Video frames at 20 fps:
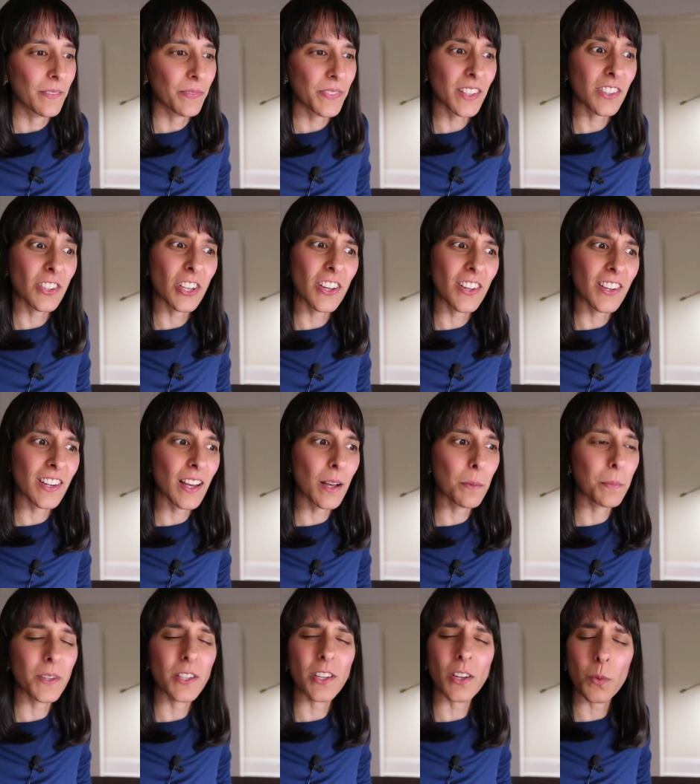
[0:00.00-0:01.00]
they turn
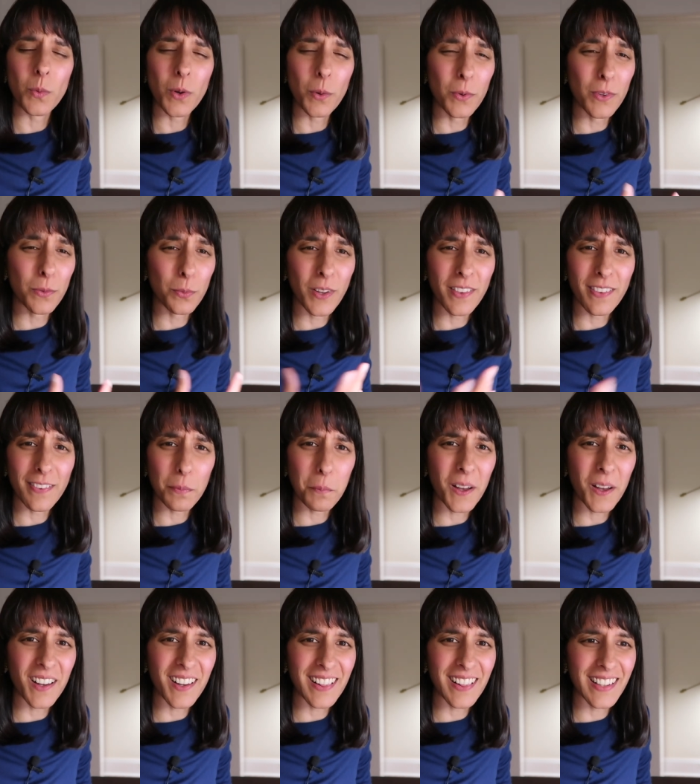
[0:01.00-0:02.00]
up and, you know, what was once
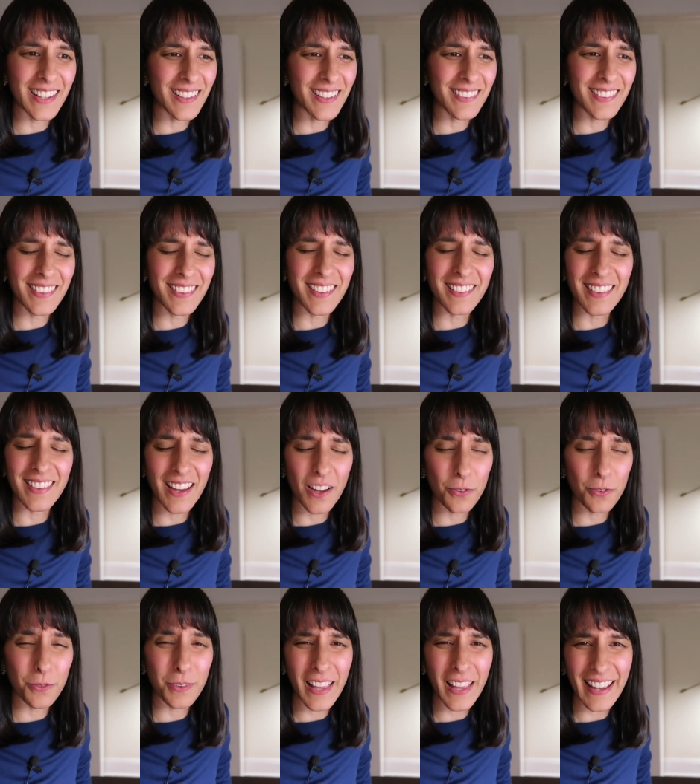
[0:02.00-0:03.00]
sparkling is, is now
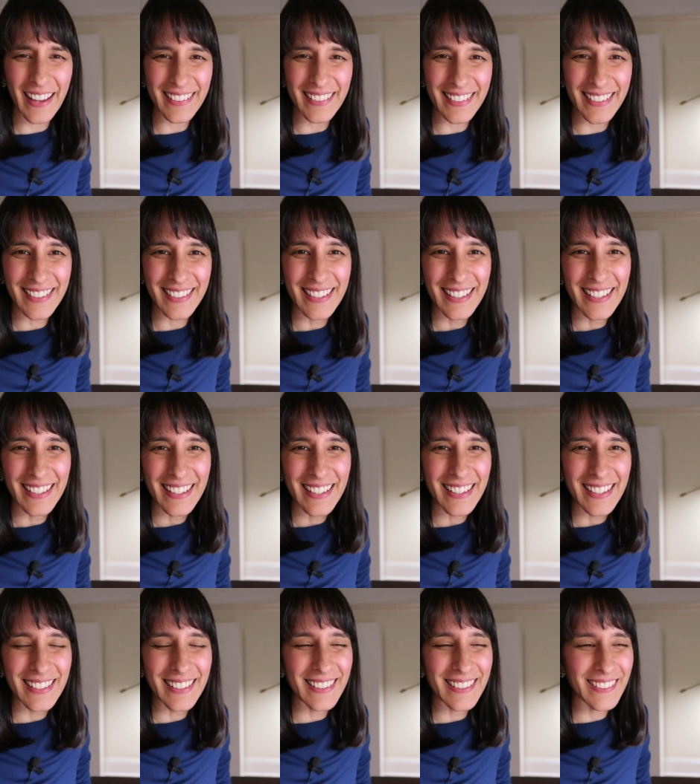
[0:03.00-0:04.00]
flat.
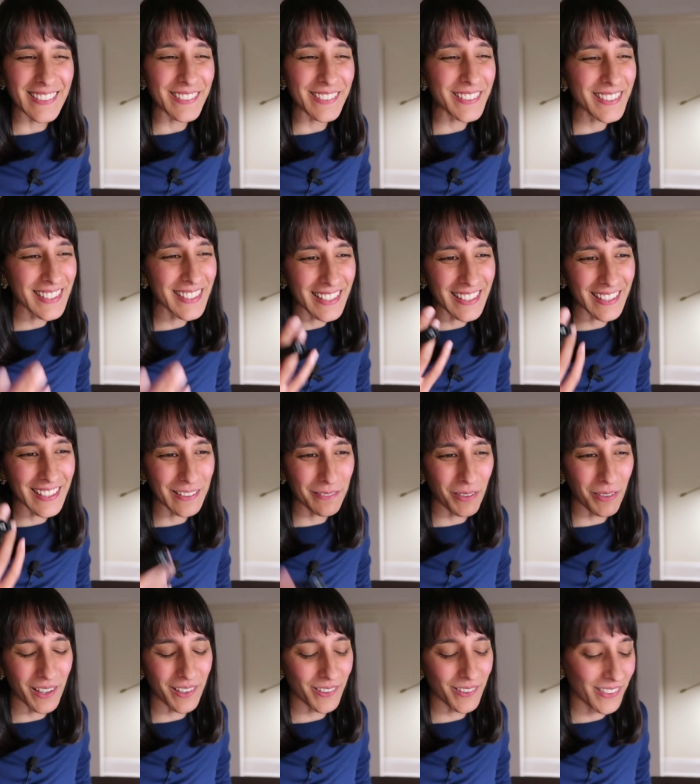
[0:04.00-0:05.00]
You know, I was thinking
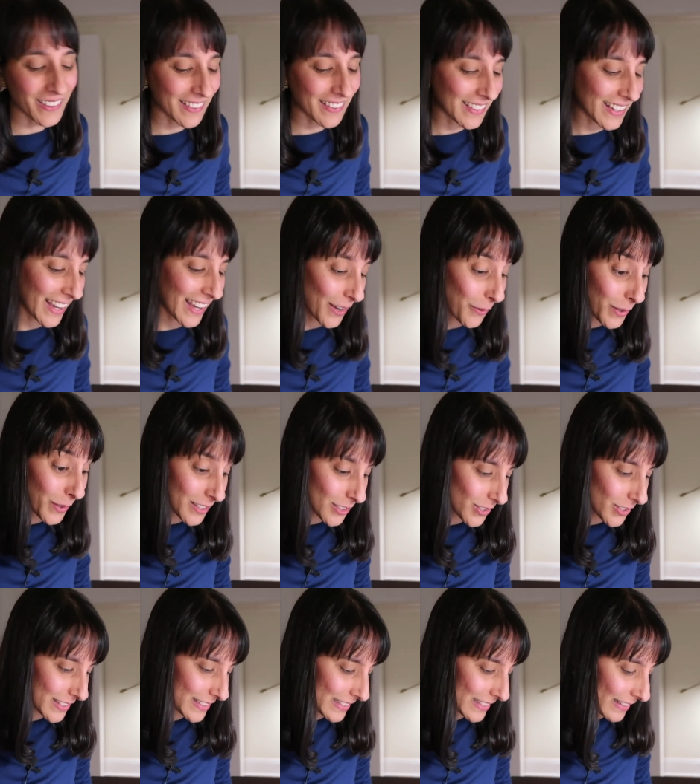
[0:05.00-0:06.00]
about all this and how
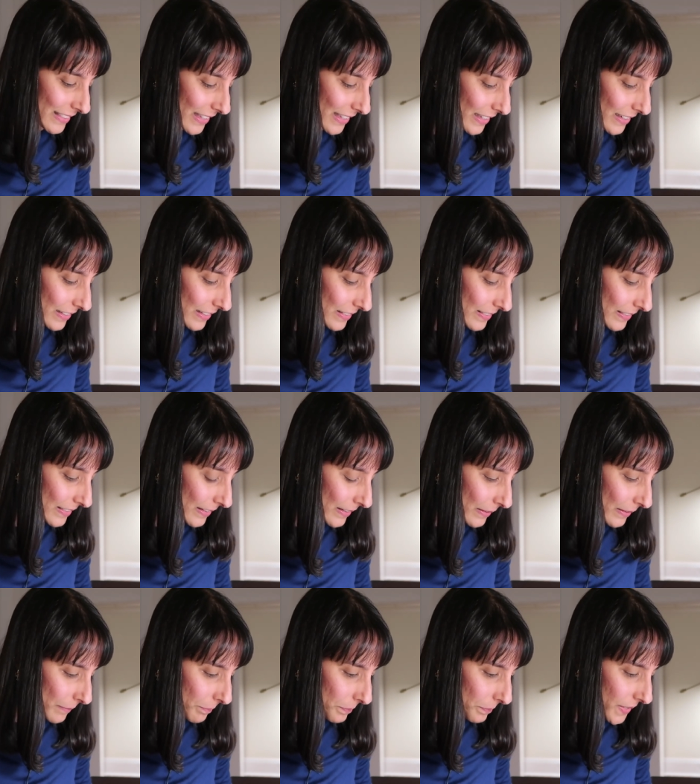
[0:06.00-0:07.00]
interesting that is,
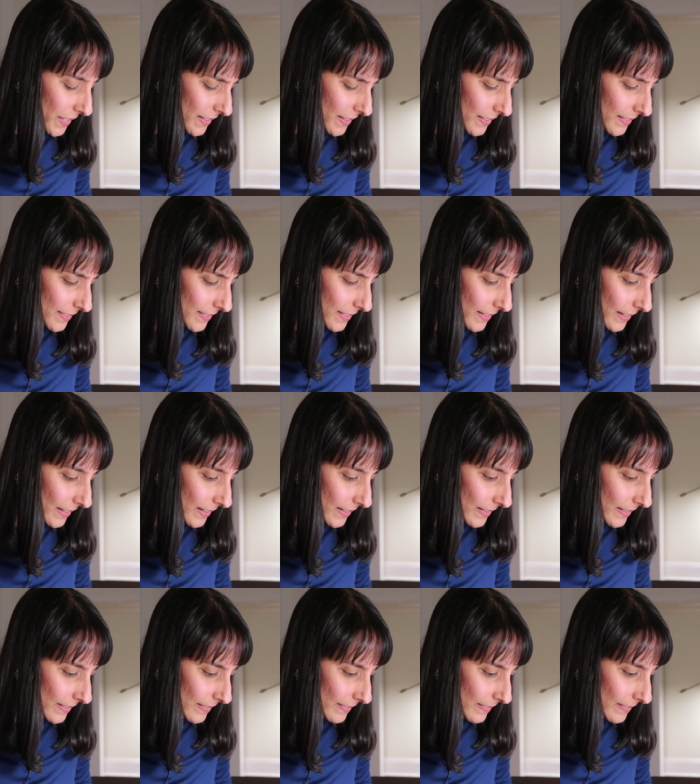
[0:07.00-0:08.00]
because,
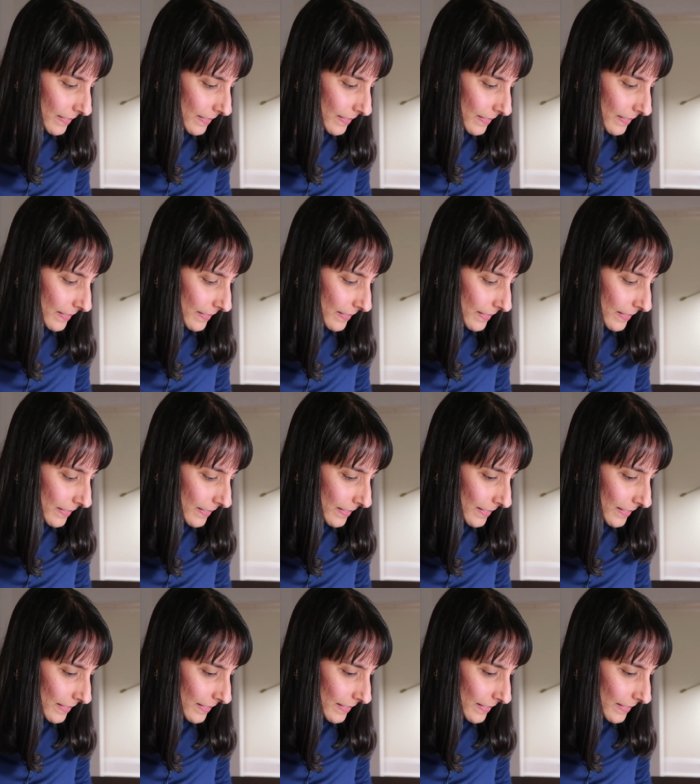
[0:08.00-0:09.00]
yeah,
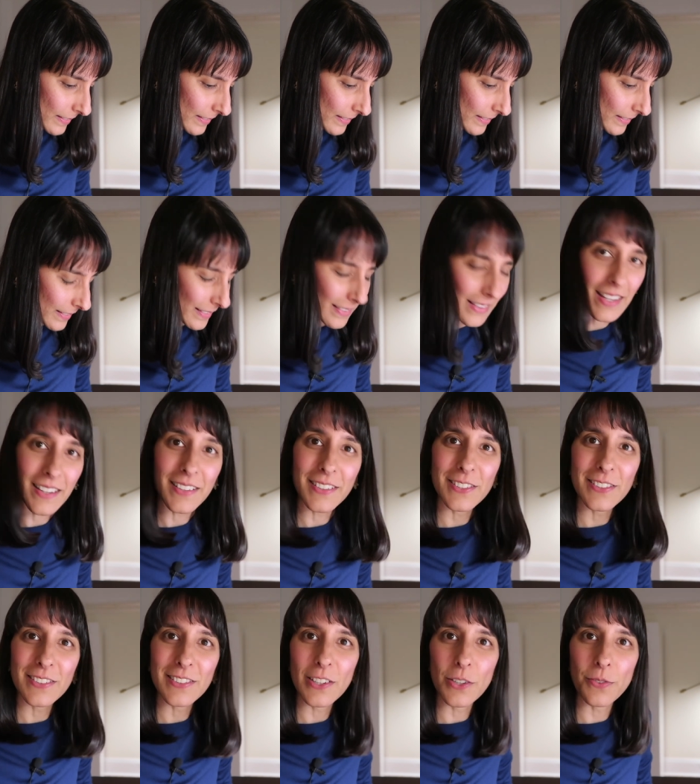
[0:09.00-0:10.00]
that is
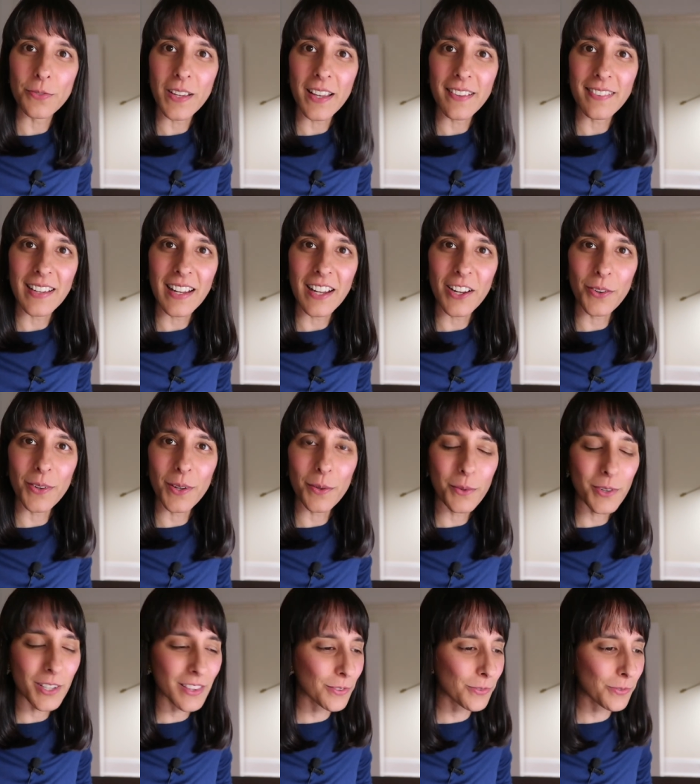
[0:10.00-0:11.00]
just so fascinating. All right,
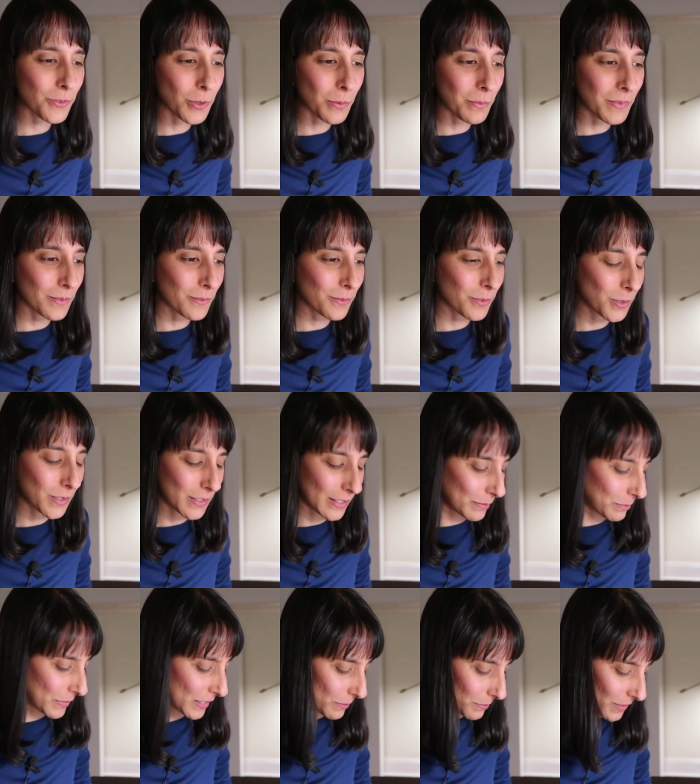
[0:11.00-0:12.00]
we're at the
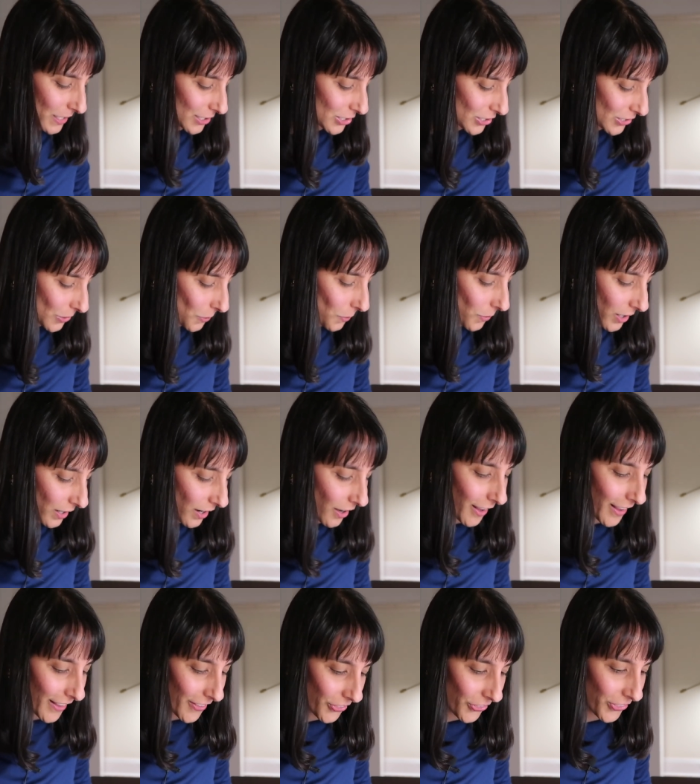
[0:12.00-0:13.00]
fourteen minute mark. Do you know what?
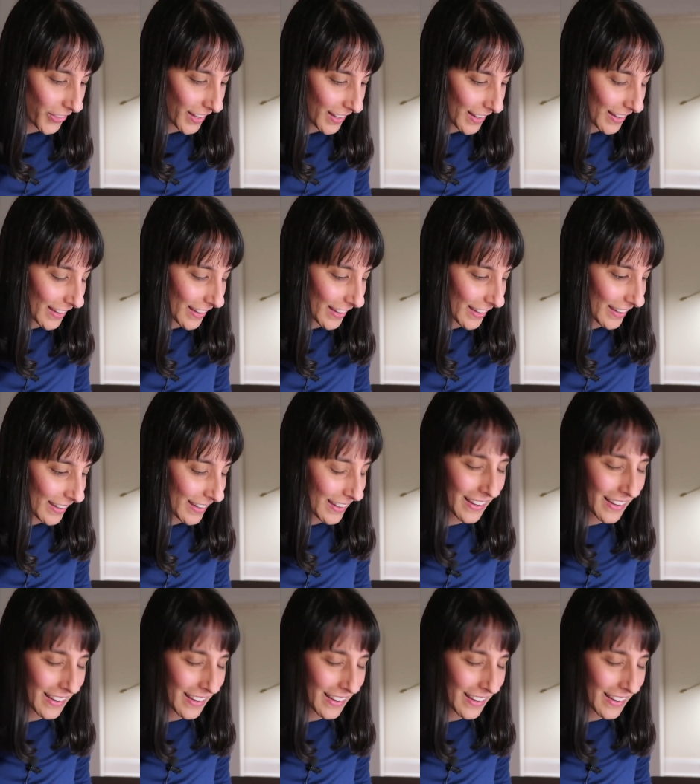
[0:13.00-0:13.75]
I think